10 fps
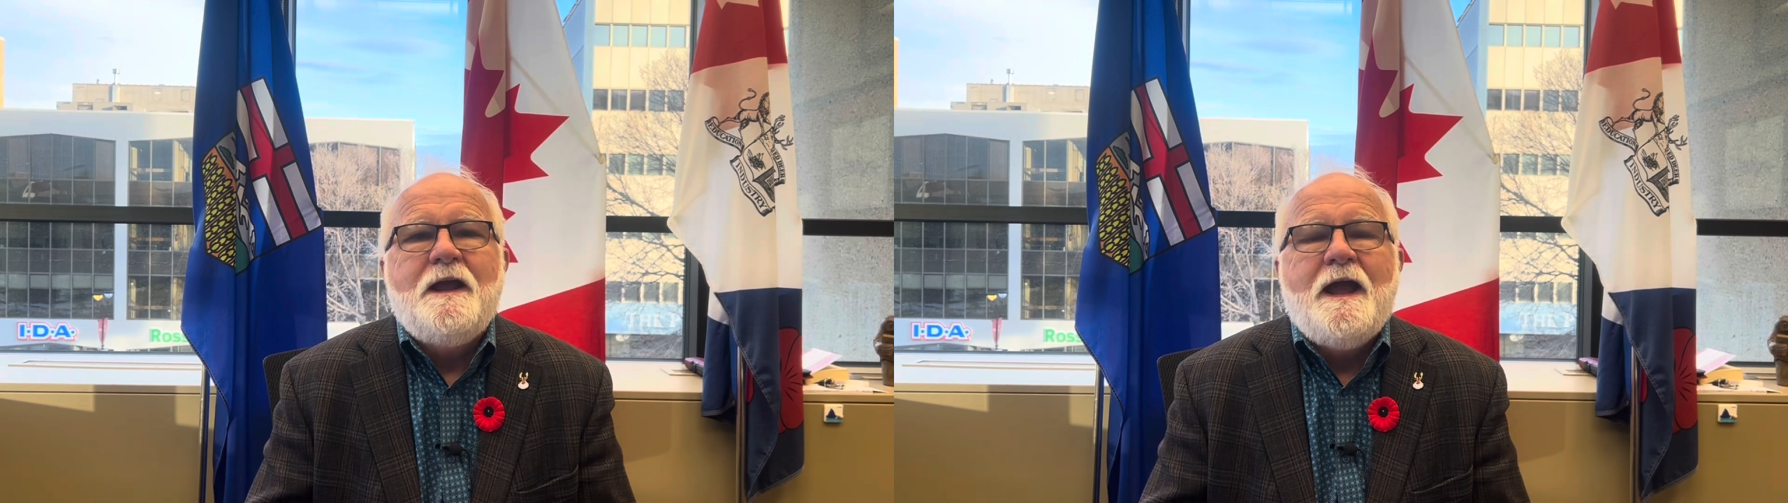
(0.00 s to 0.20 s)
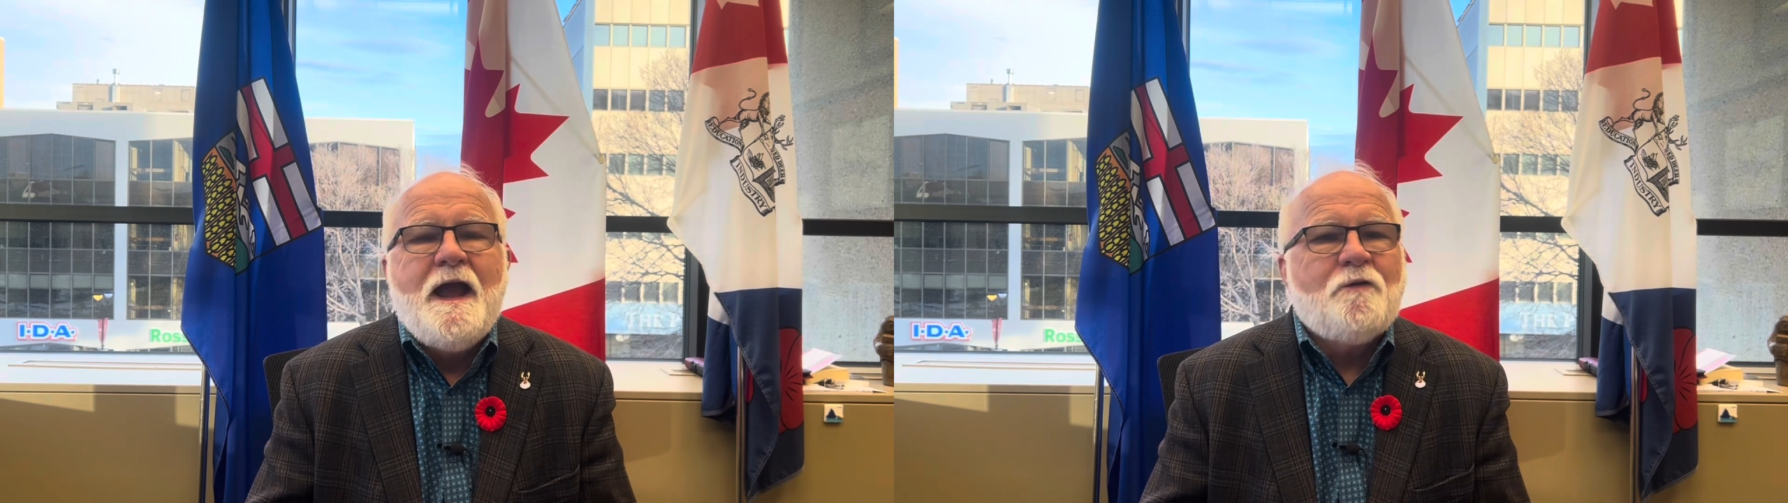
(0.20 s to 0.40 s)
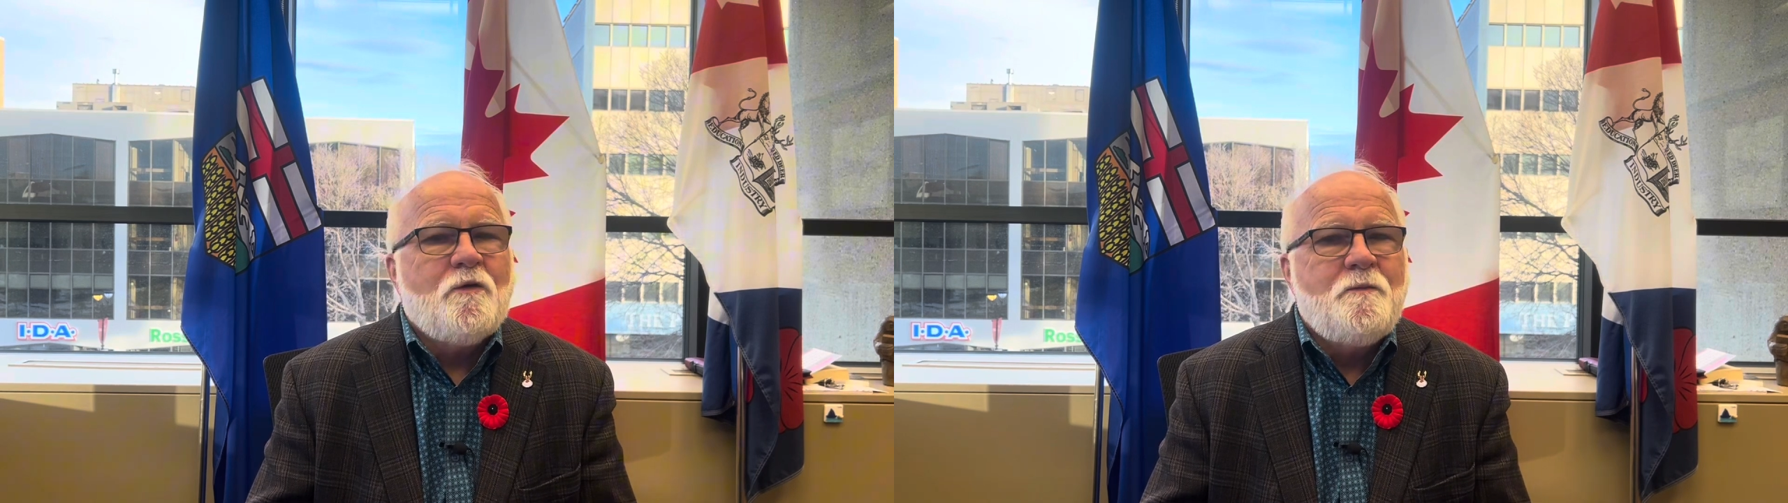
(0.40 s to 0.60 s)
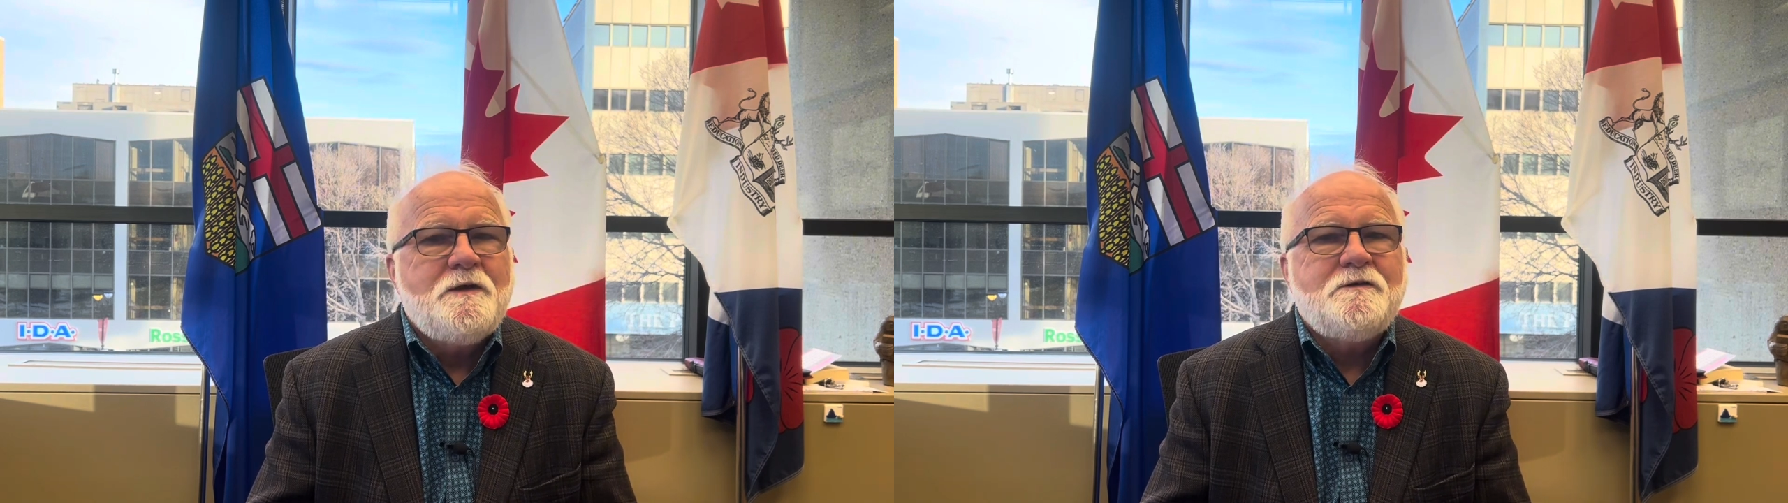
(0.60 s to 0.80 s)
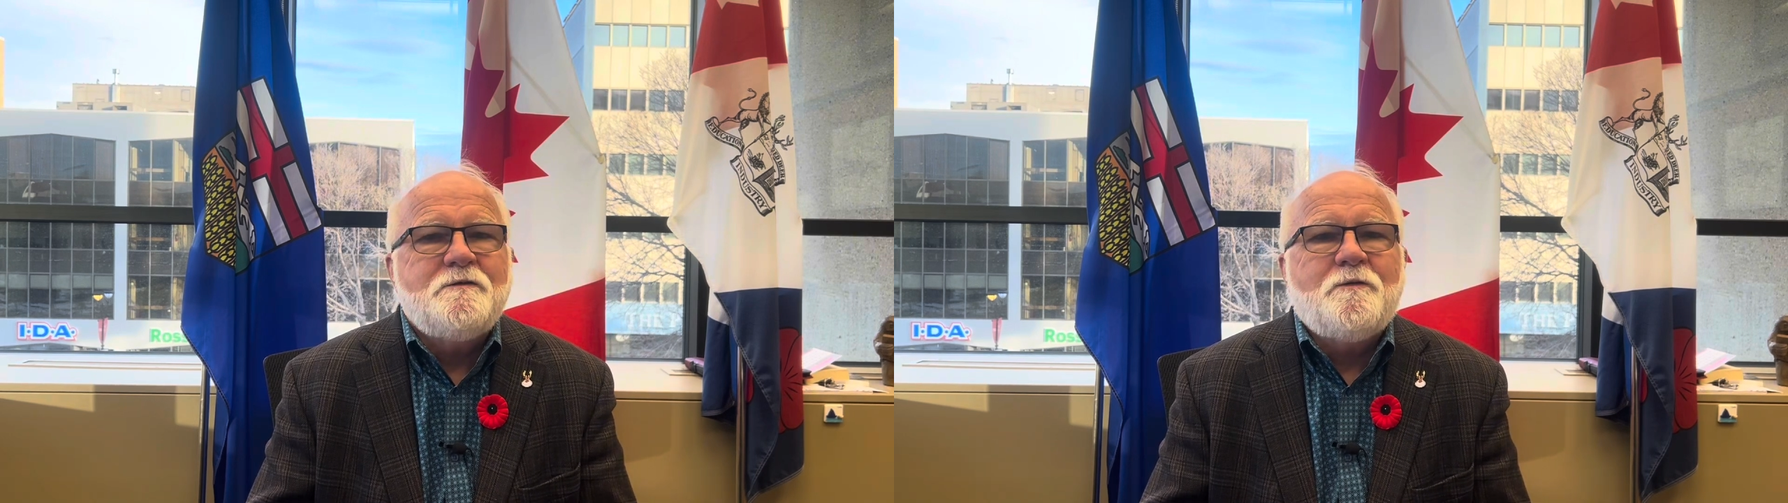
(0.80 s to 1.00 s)

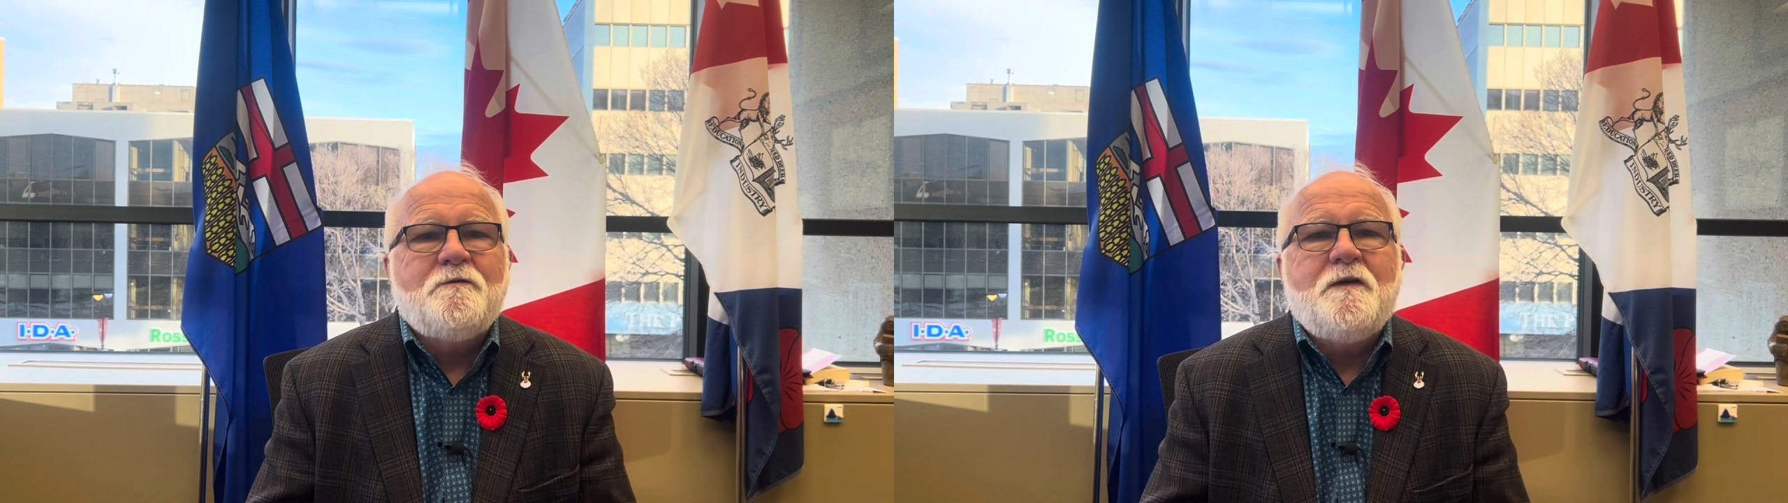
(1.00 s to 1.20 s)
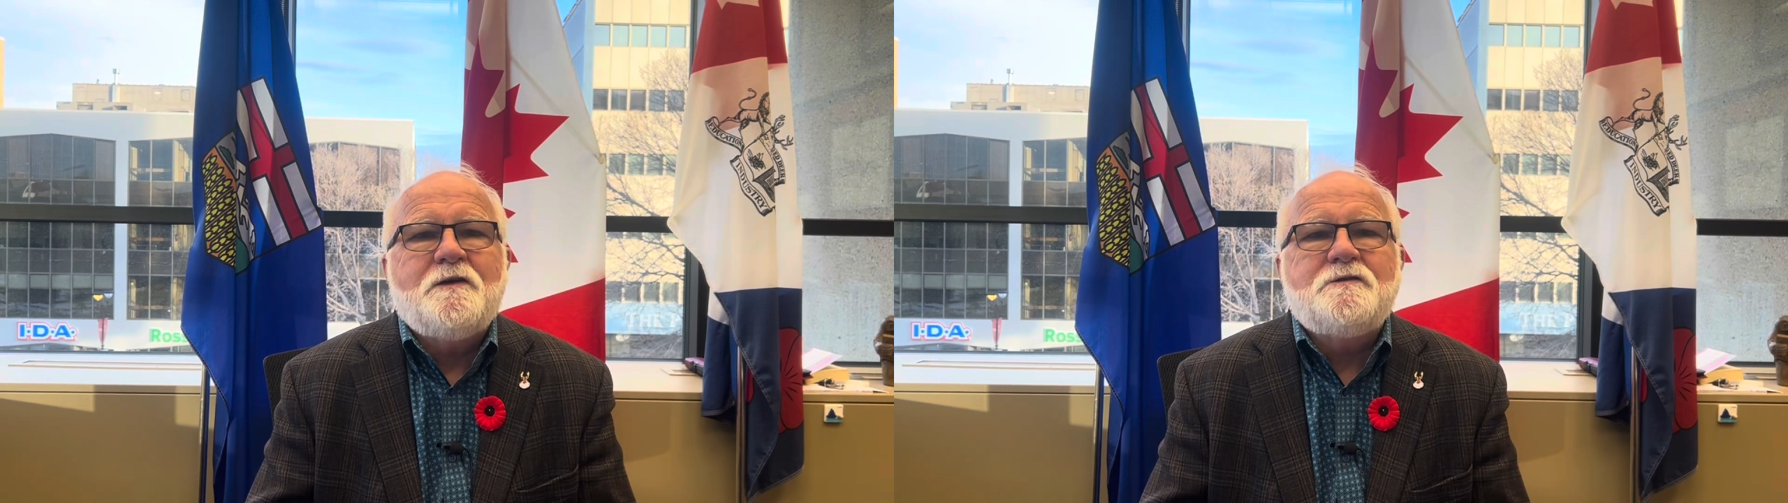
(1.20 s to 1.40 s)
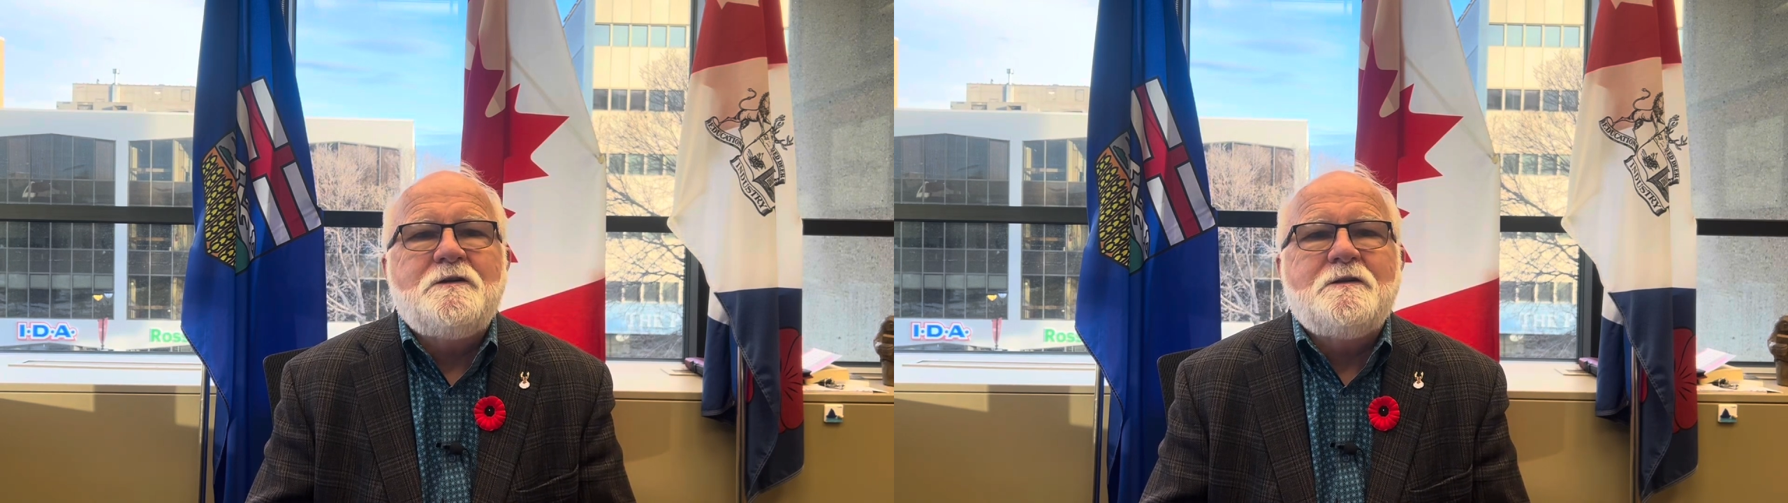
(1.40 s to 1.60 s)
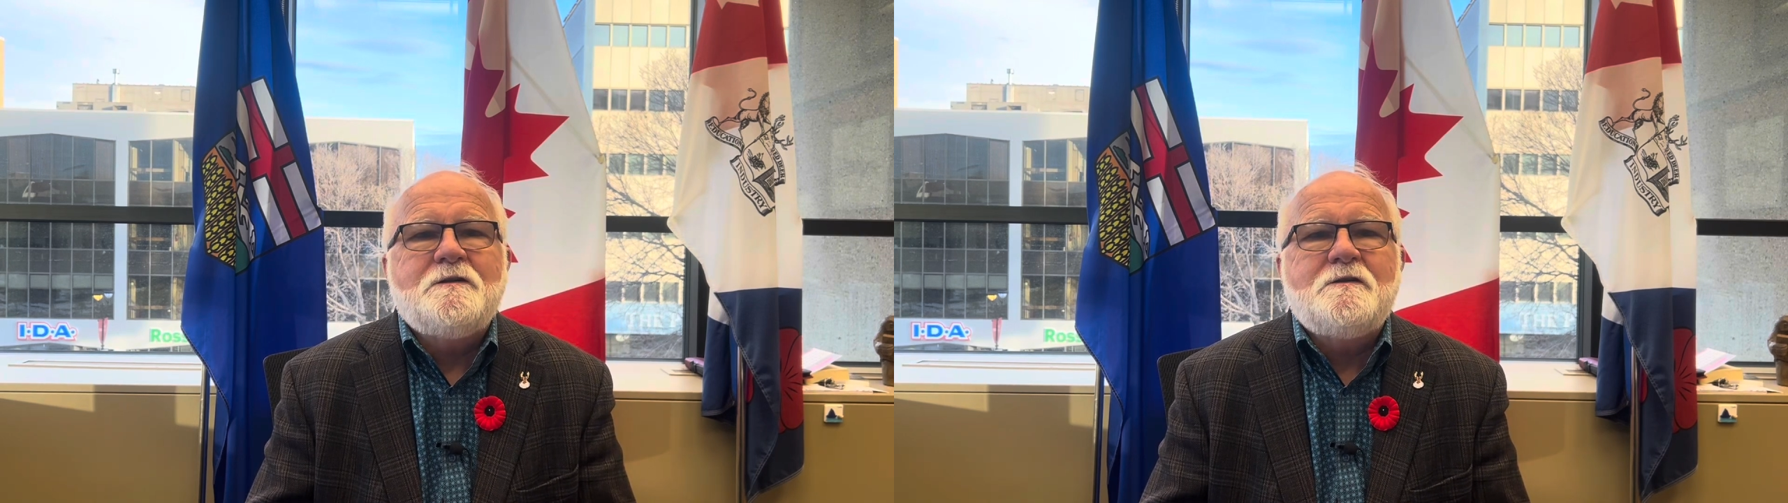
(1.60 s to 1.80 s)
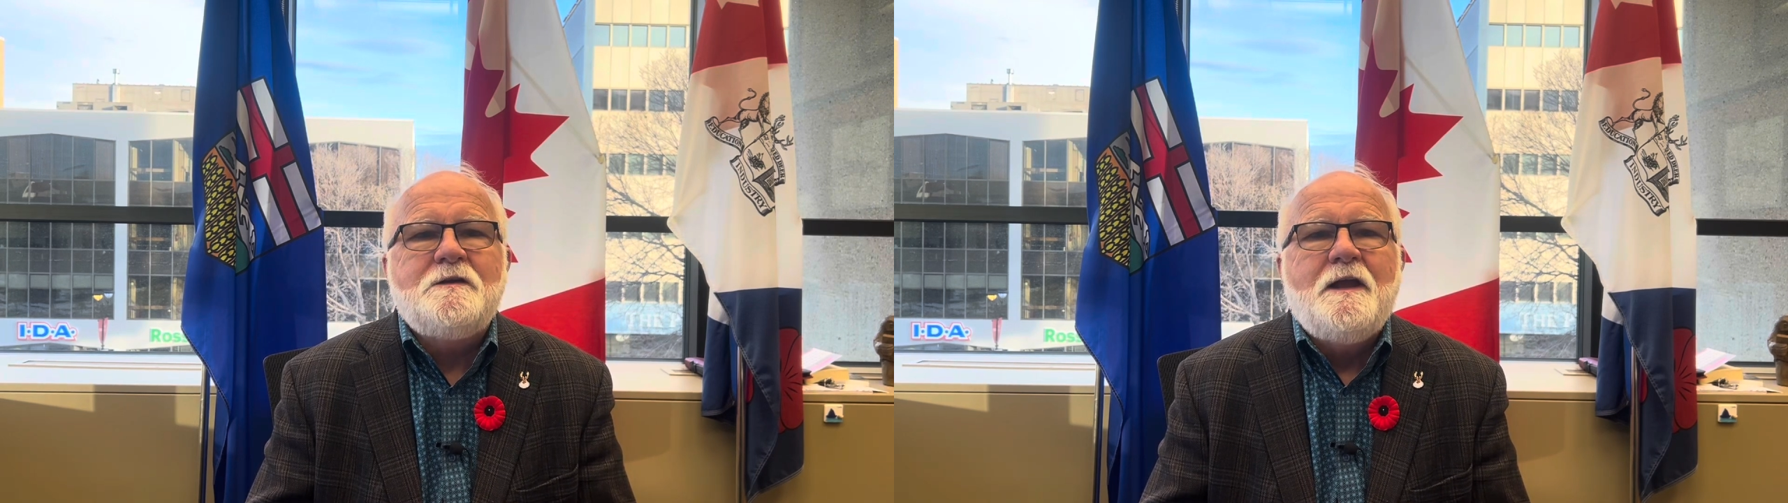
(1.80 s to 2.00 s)
agribusiness
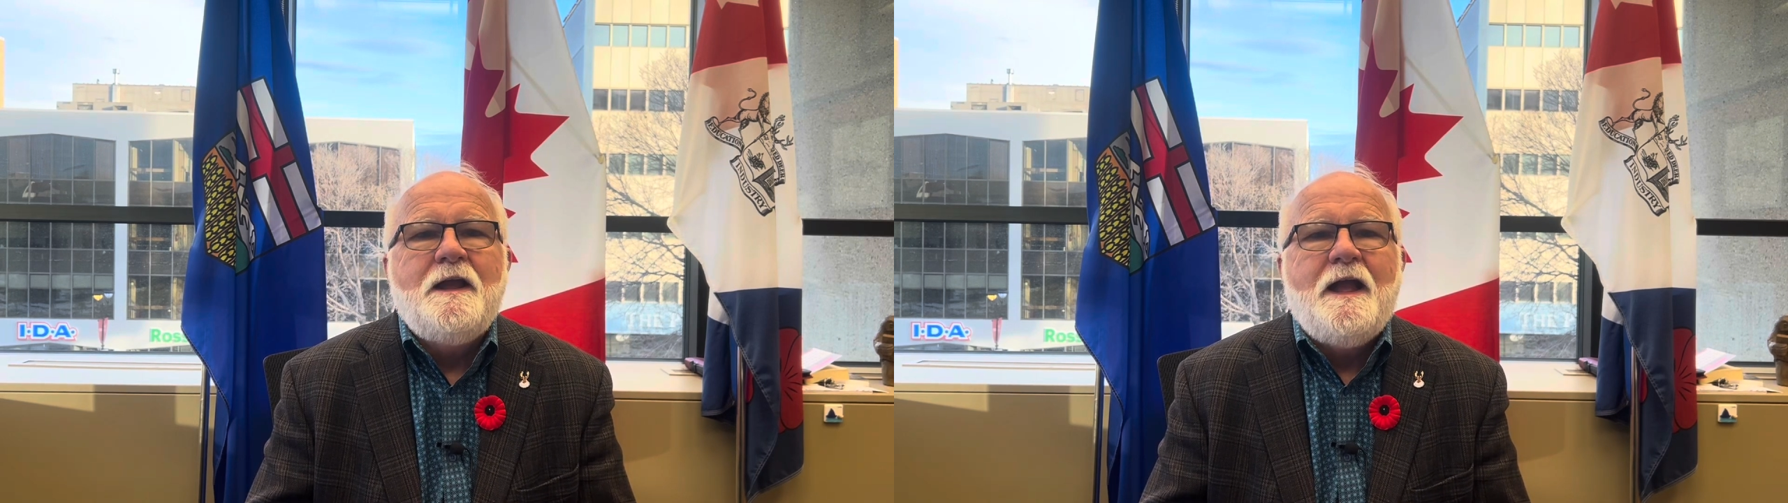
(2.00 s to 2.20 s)
professionals,